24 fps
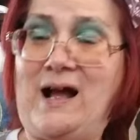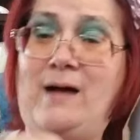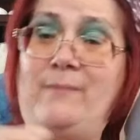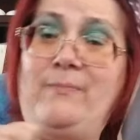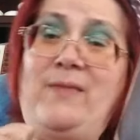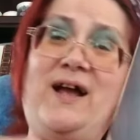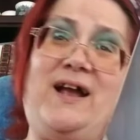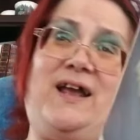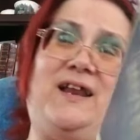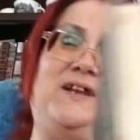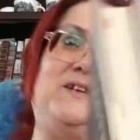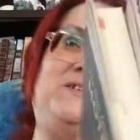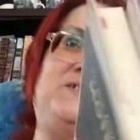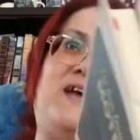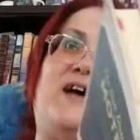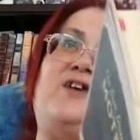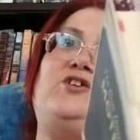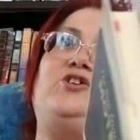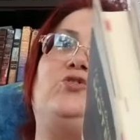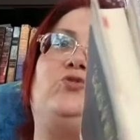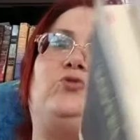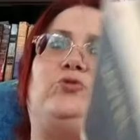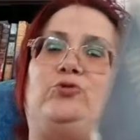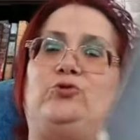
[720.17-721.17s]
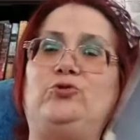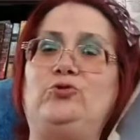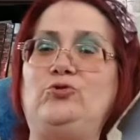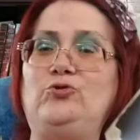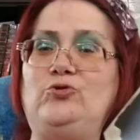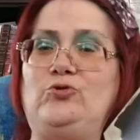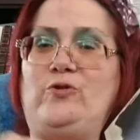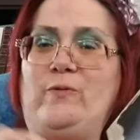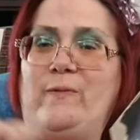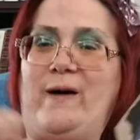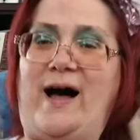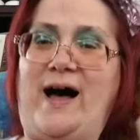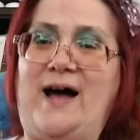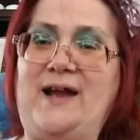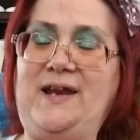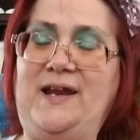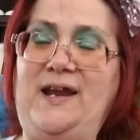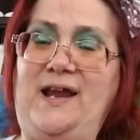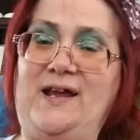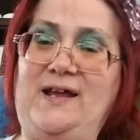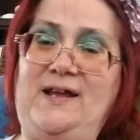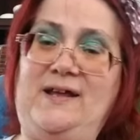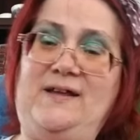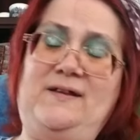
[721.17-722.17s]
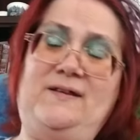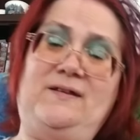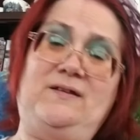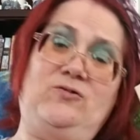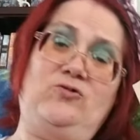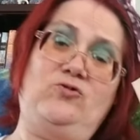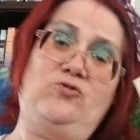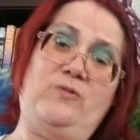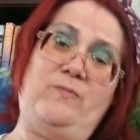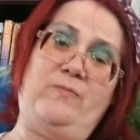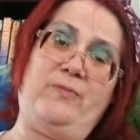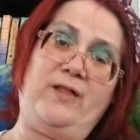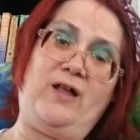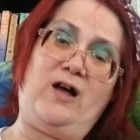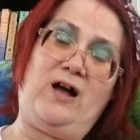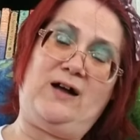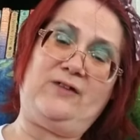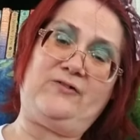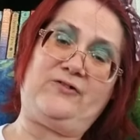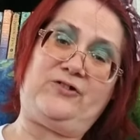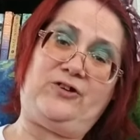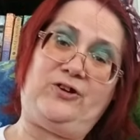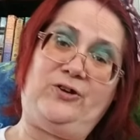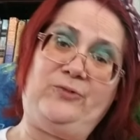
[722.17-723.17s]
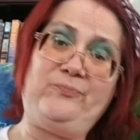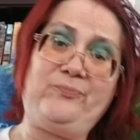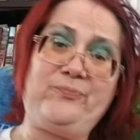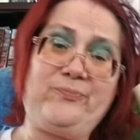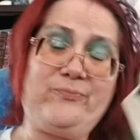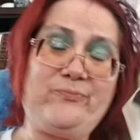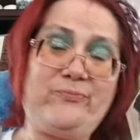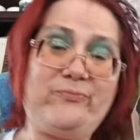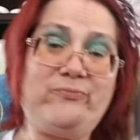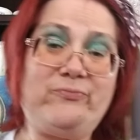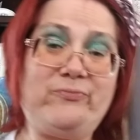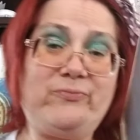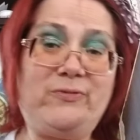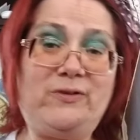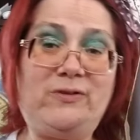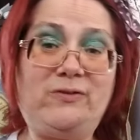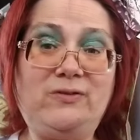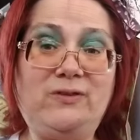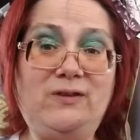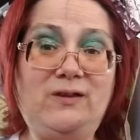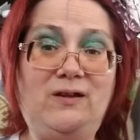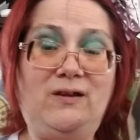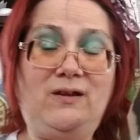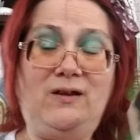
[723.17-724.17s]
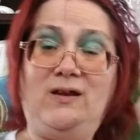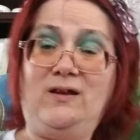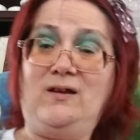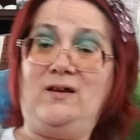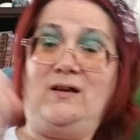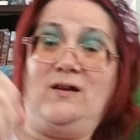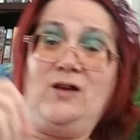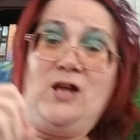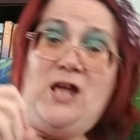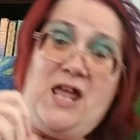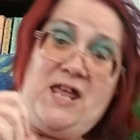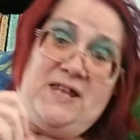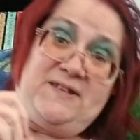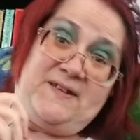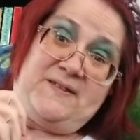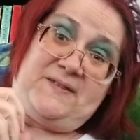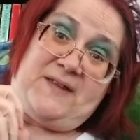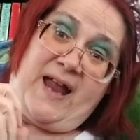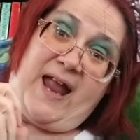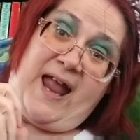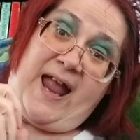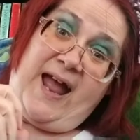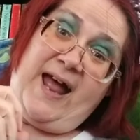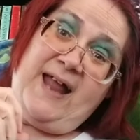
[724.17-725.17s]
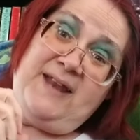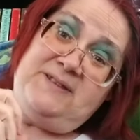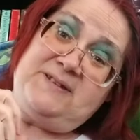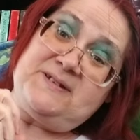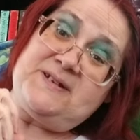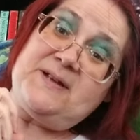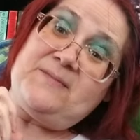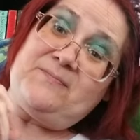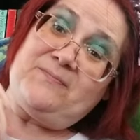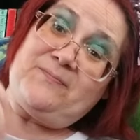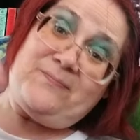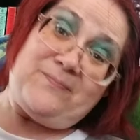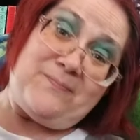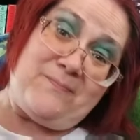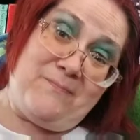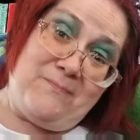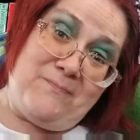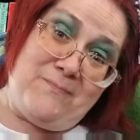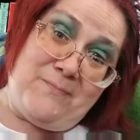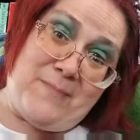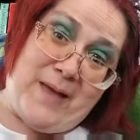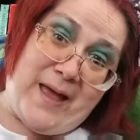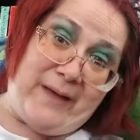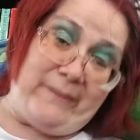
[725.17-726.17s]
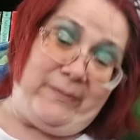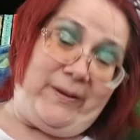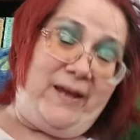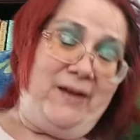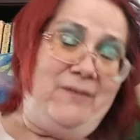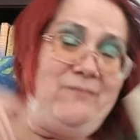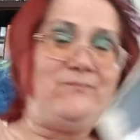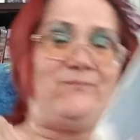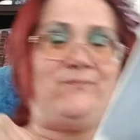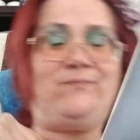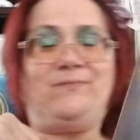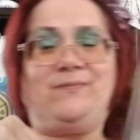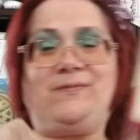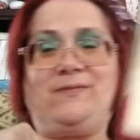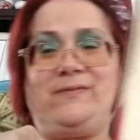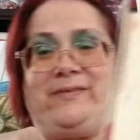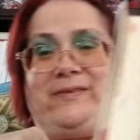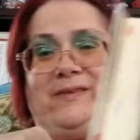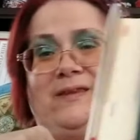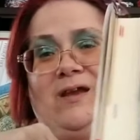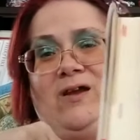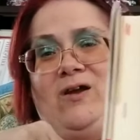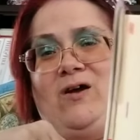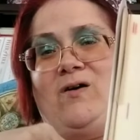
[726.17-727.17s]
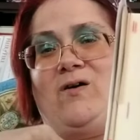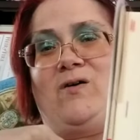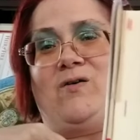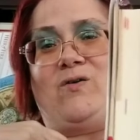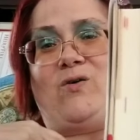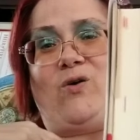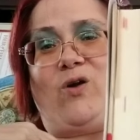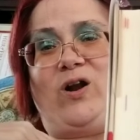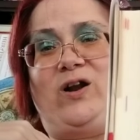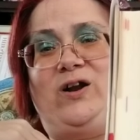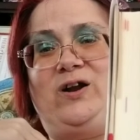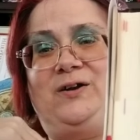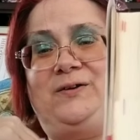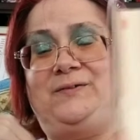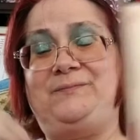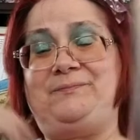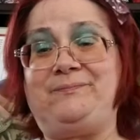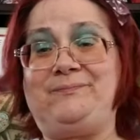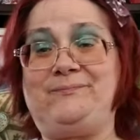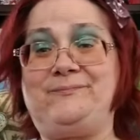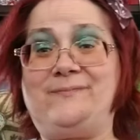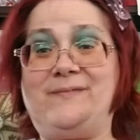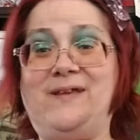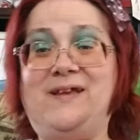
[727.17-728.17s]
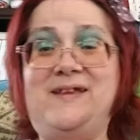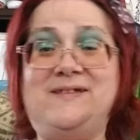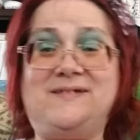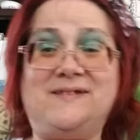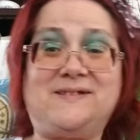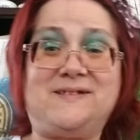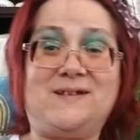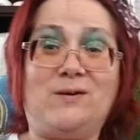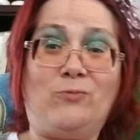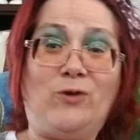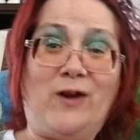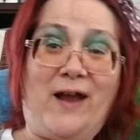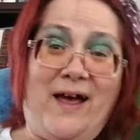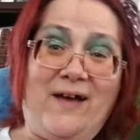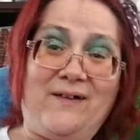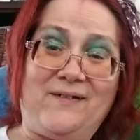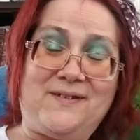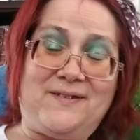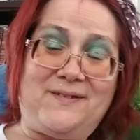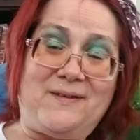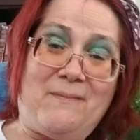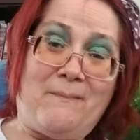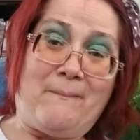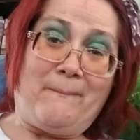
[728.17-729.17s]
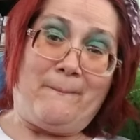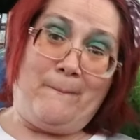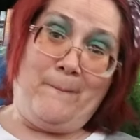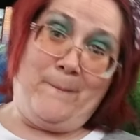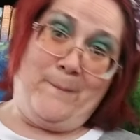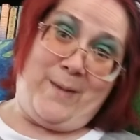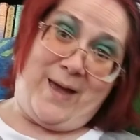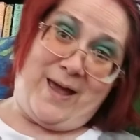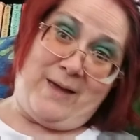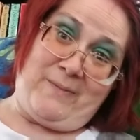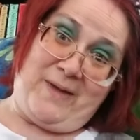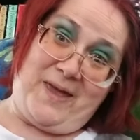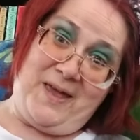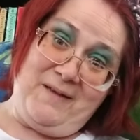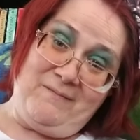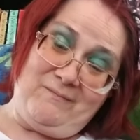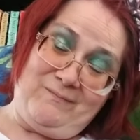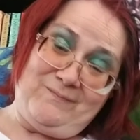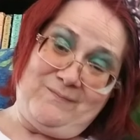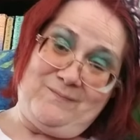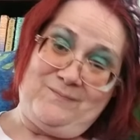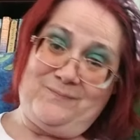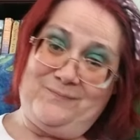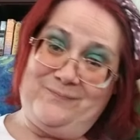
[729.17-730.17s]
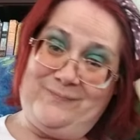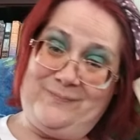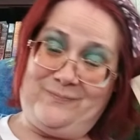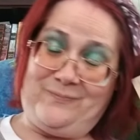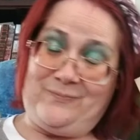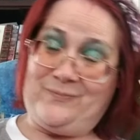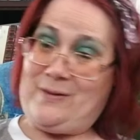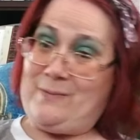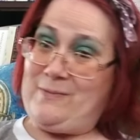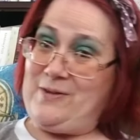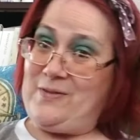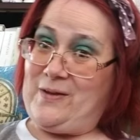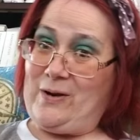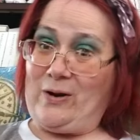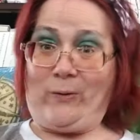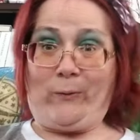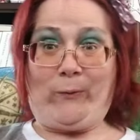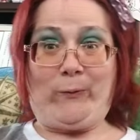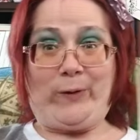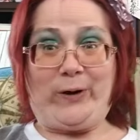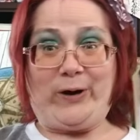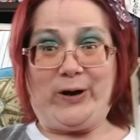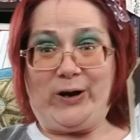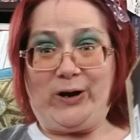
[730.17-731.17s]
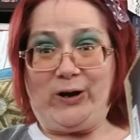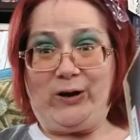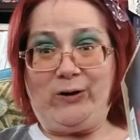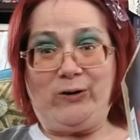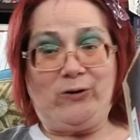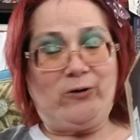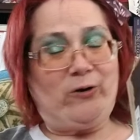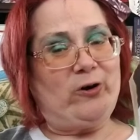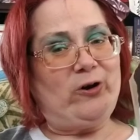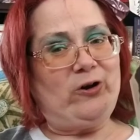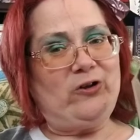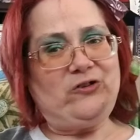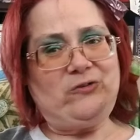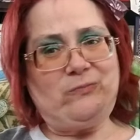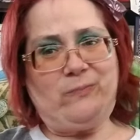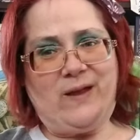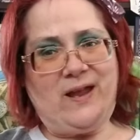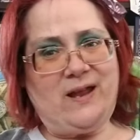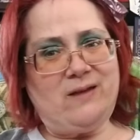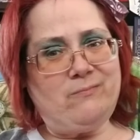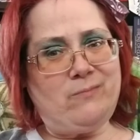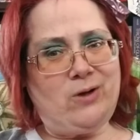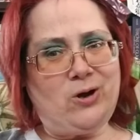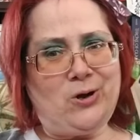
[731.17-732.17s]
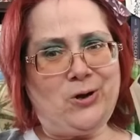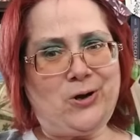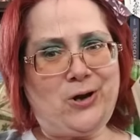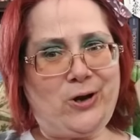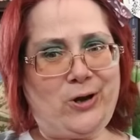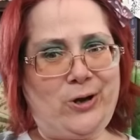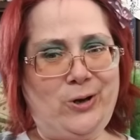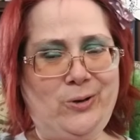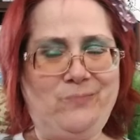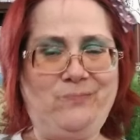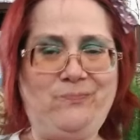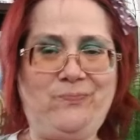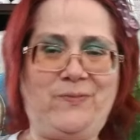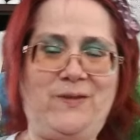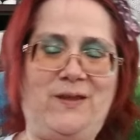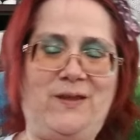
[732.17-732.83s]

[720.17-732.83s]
I'm not going to tell you who the body is, who it belongs to. Is it the aunt? Maybe. Or is it someone else? Maybe. I mean, there were girls being murdered.